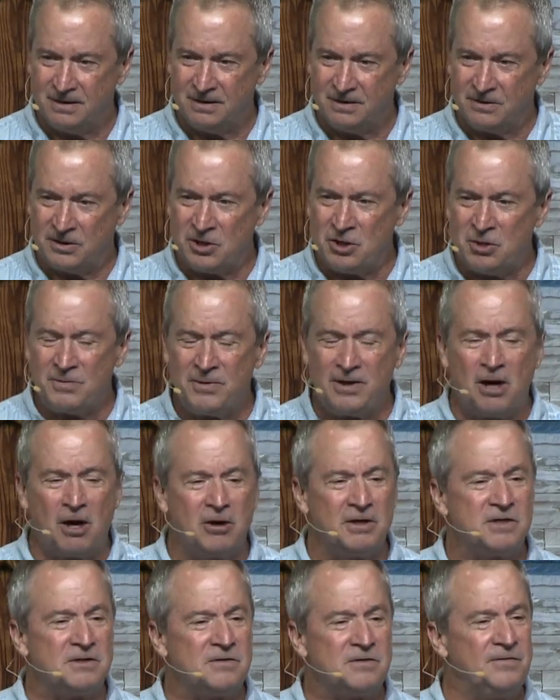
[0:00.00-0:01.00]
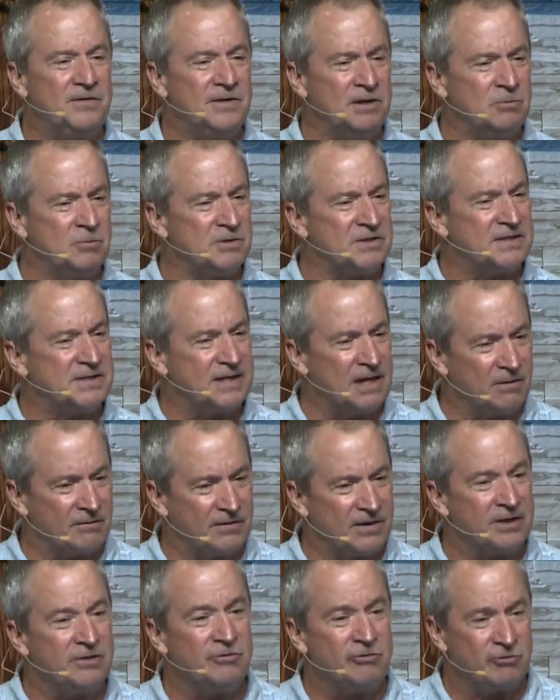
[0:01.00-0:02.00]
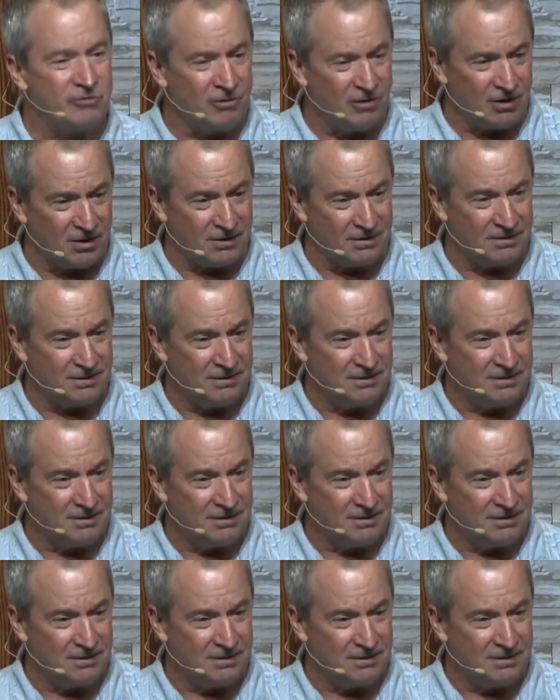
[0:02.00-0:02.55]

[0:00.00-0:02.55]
the human heart is filled with self control.